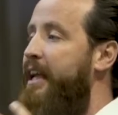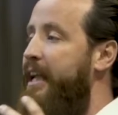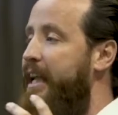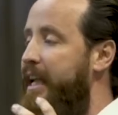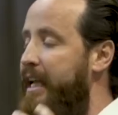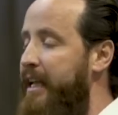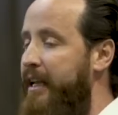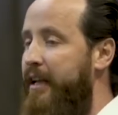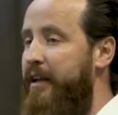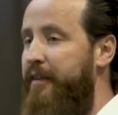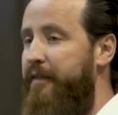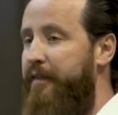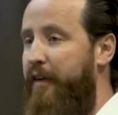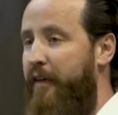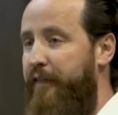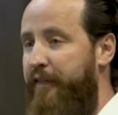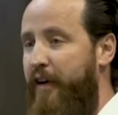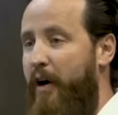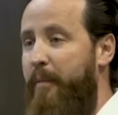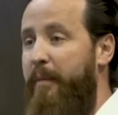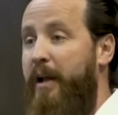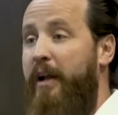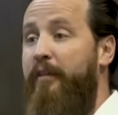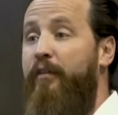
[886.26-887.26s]
in
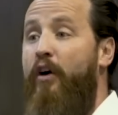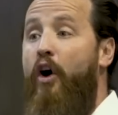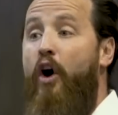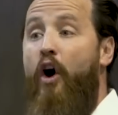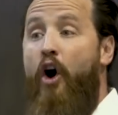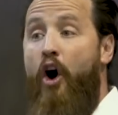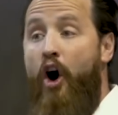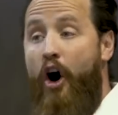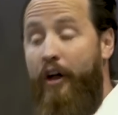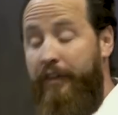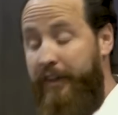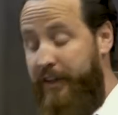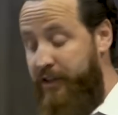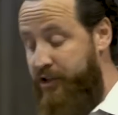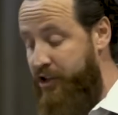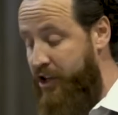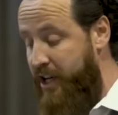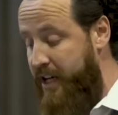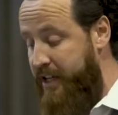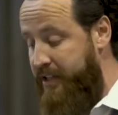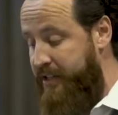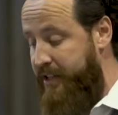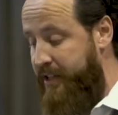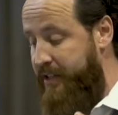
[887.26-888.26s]
fulfillment of all that
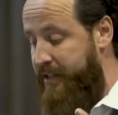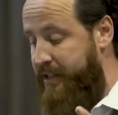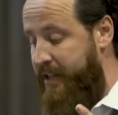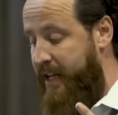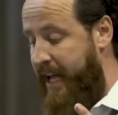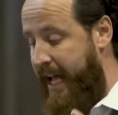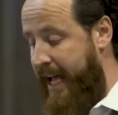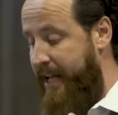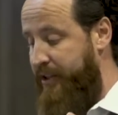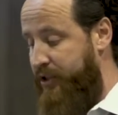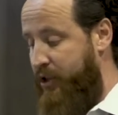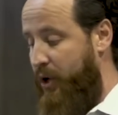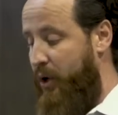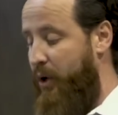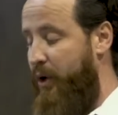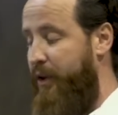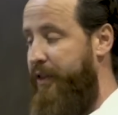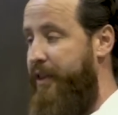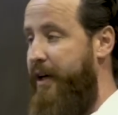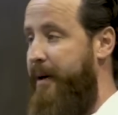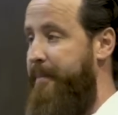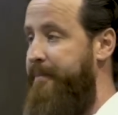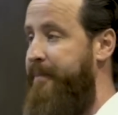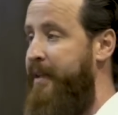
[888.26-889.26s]
Jesus had
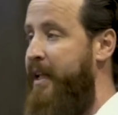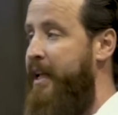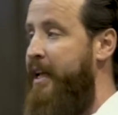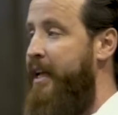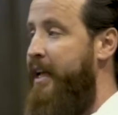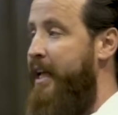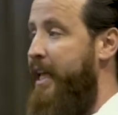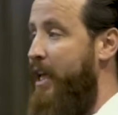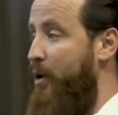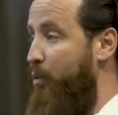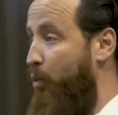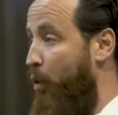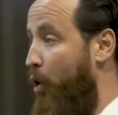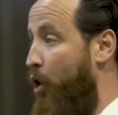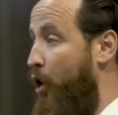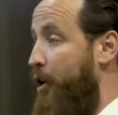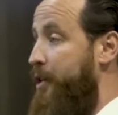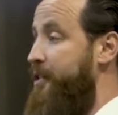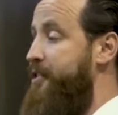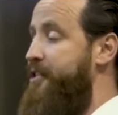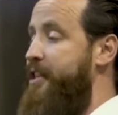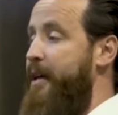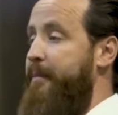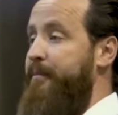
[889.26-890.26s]
told them. He
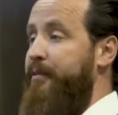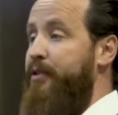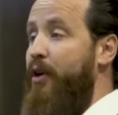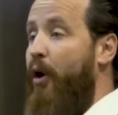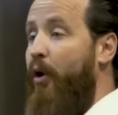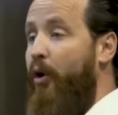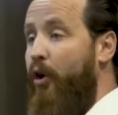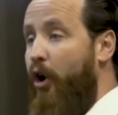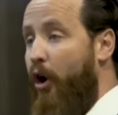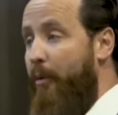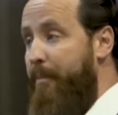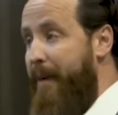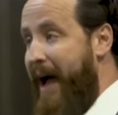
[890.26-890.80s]
warns them, don't go